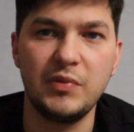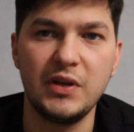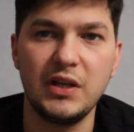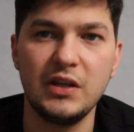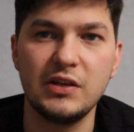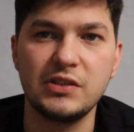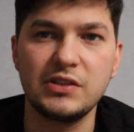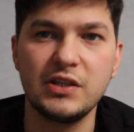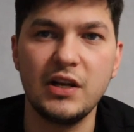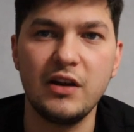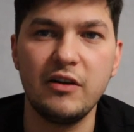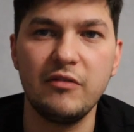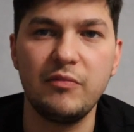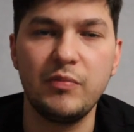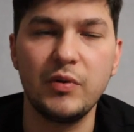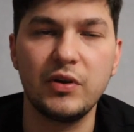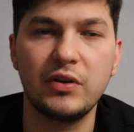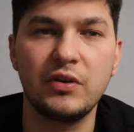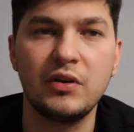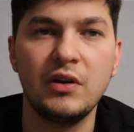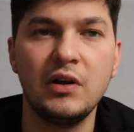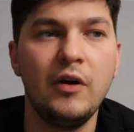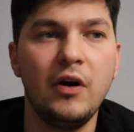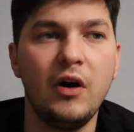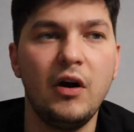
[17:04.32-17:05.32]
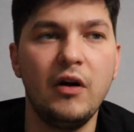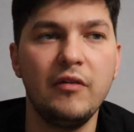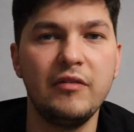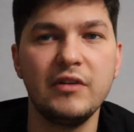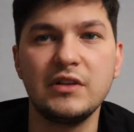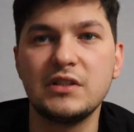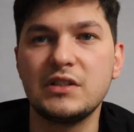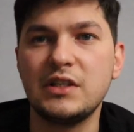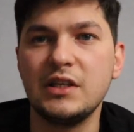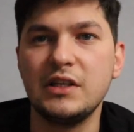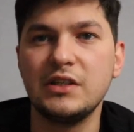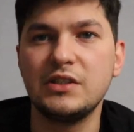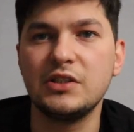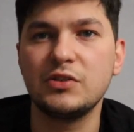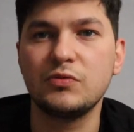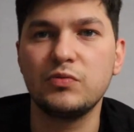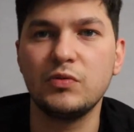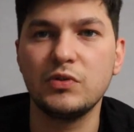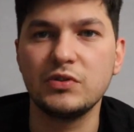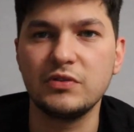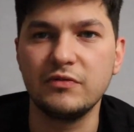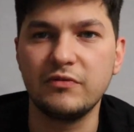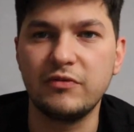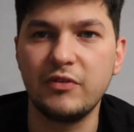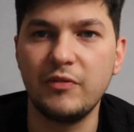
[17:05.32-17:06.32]
to be a chef. But obviously, it
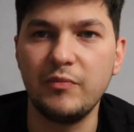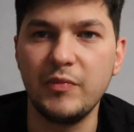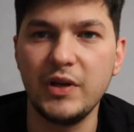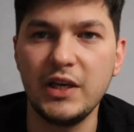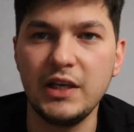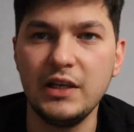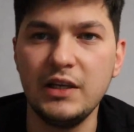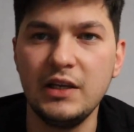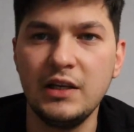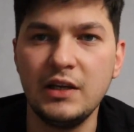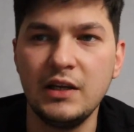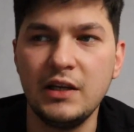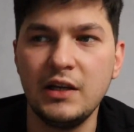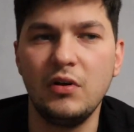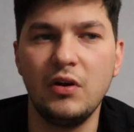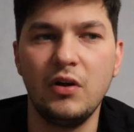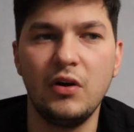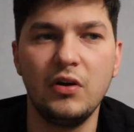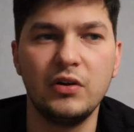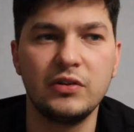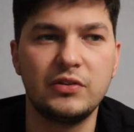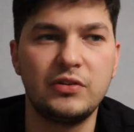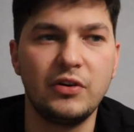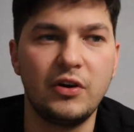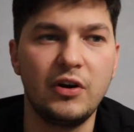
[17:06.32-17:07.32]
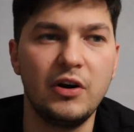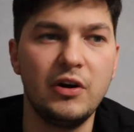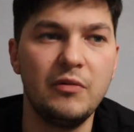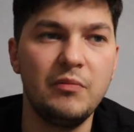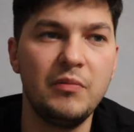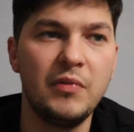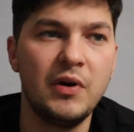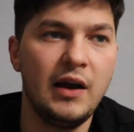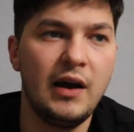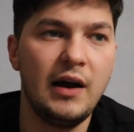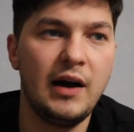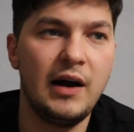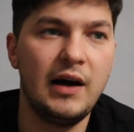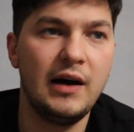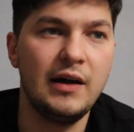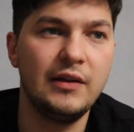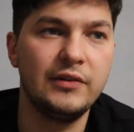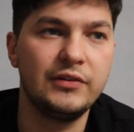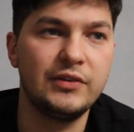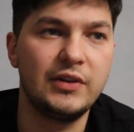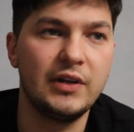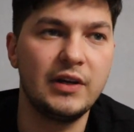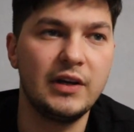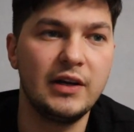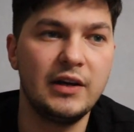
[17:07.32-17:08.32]
just wasn't for me long term.
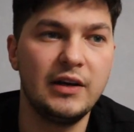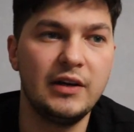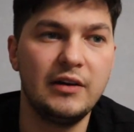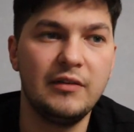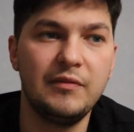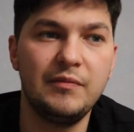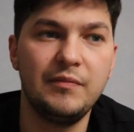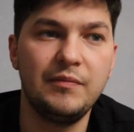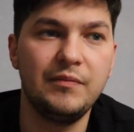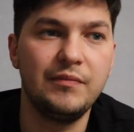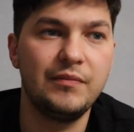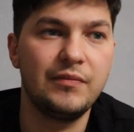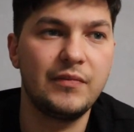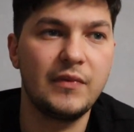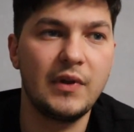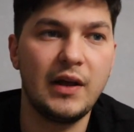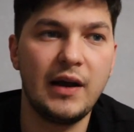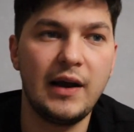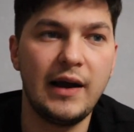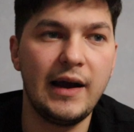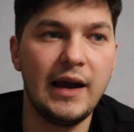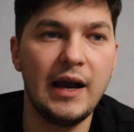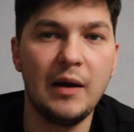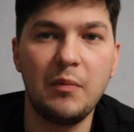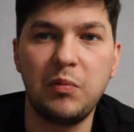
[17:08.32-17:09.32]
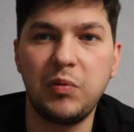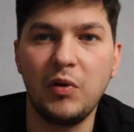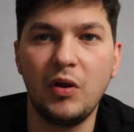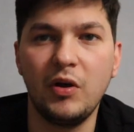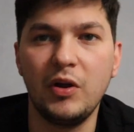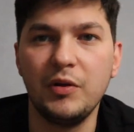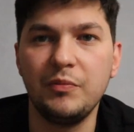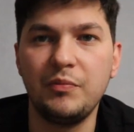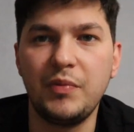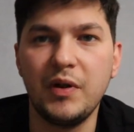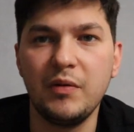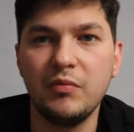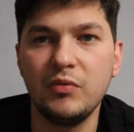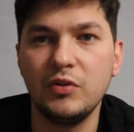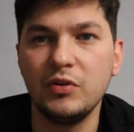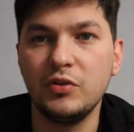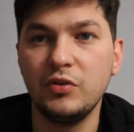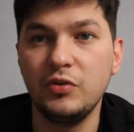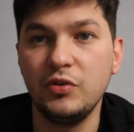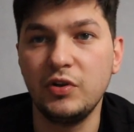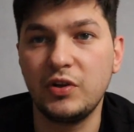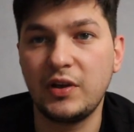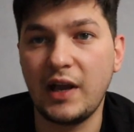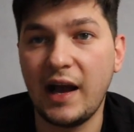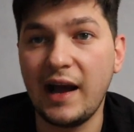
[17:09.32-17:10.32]
And um, I applaud people
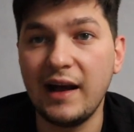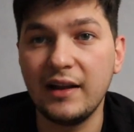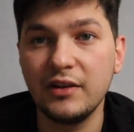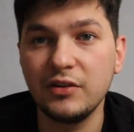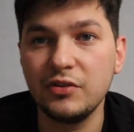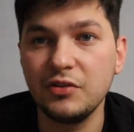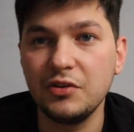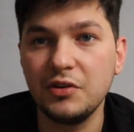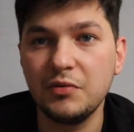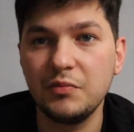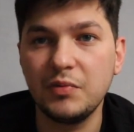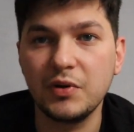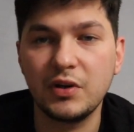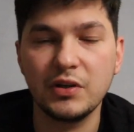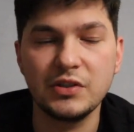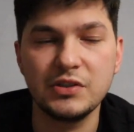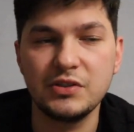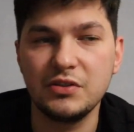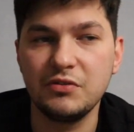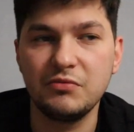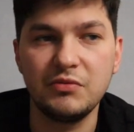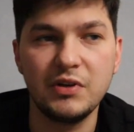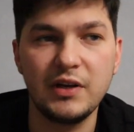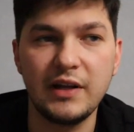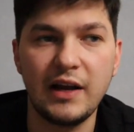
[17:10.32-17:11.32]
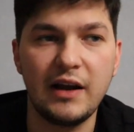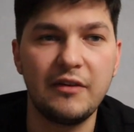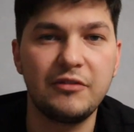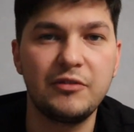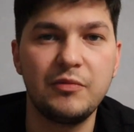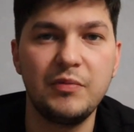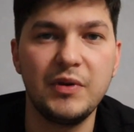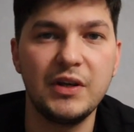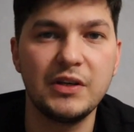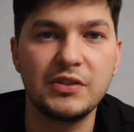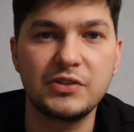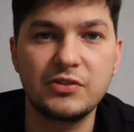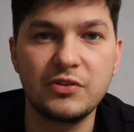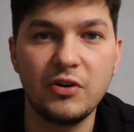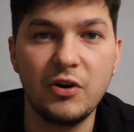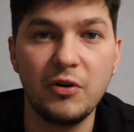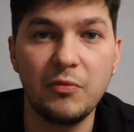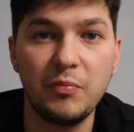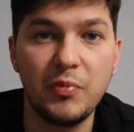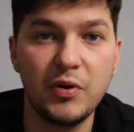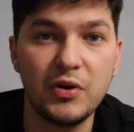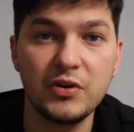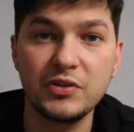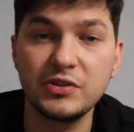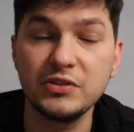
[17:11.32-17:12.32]
who can do it because you really have to be a
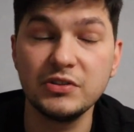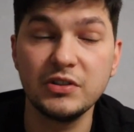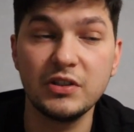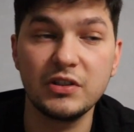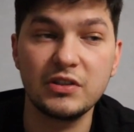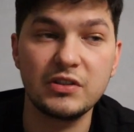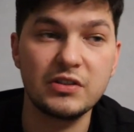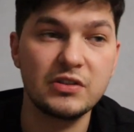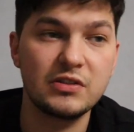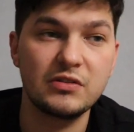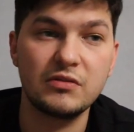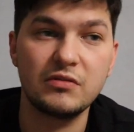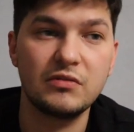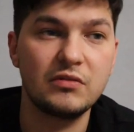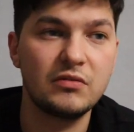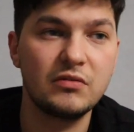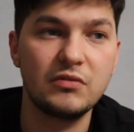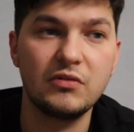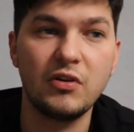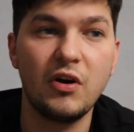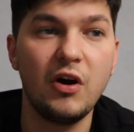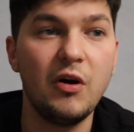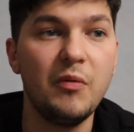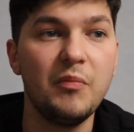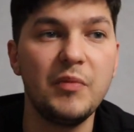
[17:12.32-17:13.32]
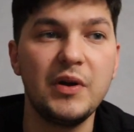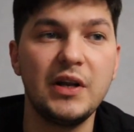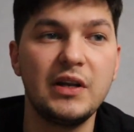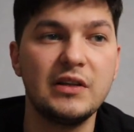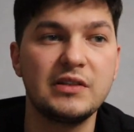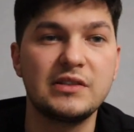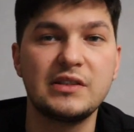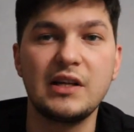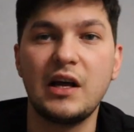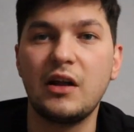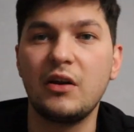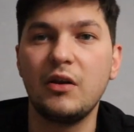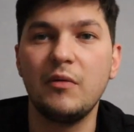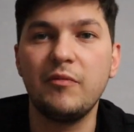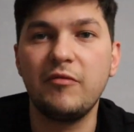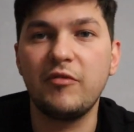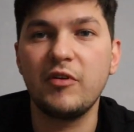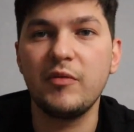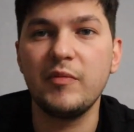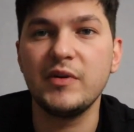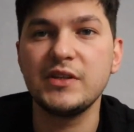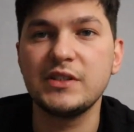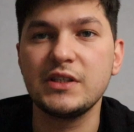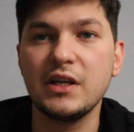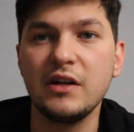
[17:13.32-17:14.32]
strong person. It's taught me to stand up
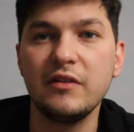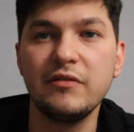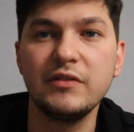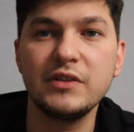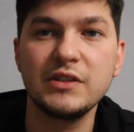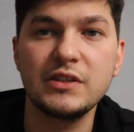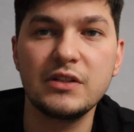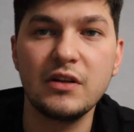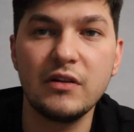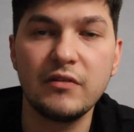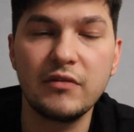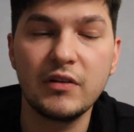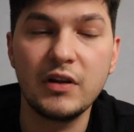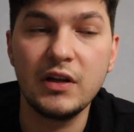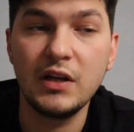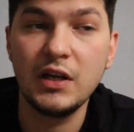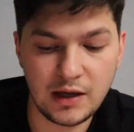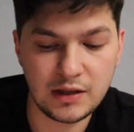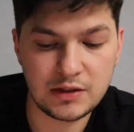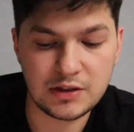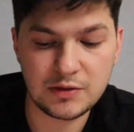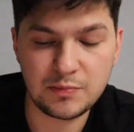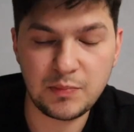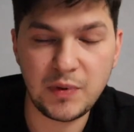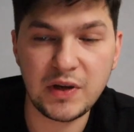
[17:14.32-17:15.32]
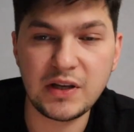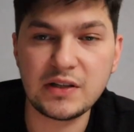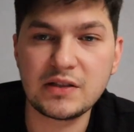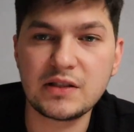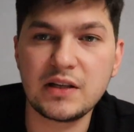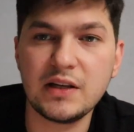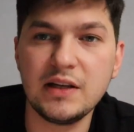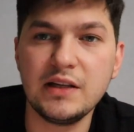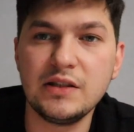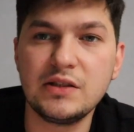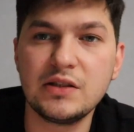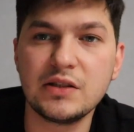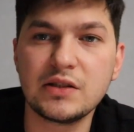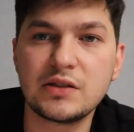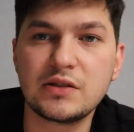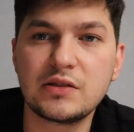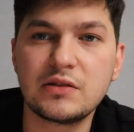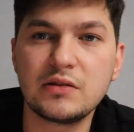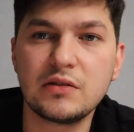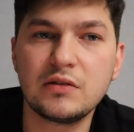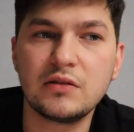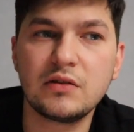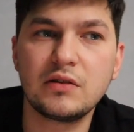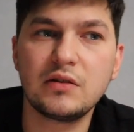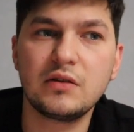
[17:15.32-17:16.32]
for myself and stuff. It's basically
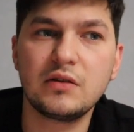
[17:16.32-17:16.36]
just